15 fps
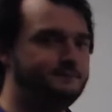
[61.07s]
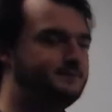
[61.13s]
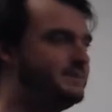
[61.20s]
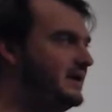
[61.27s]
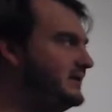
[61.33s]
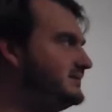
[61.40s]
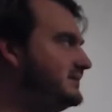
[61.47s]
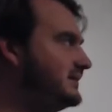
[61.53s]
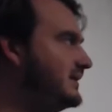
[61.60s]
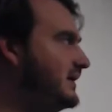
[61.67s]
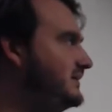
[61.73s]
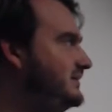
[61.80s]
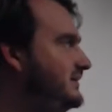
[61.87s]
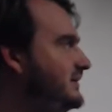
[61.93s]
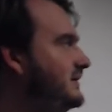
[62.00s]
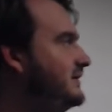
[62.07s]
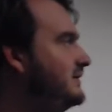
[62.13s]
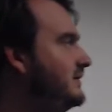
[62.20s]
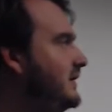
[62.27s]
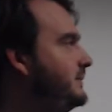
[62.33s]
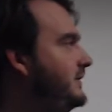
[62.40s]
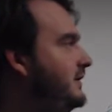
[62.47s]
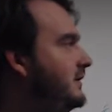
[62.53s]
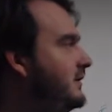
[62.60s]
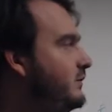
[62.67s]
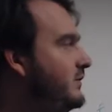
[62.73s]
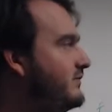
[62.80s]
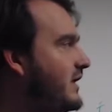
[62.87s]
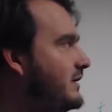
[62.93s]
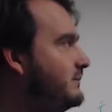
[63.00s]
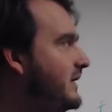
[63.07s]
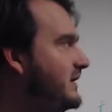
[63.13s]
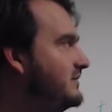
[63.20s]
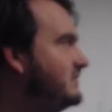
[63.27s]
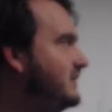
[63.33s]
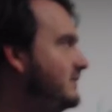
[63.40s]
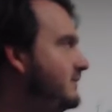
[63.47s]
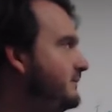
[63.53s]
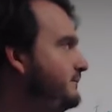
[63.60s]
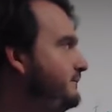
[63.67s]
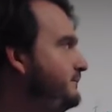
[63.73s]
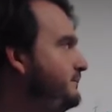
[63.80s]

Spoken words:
Basic idea up here, we've got Bayes' theorem.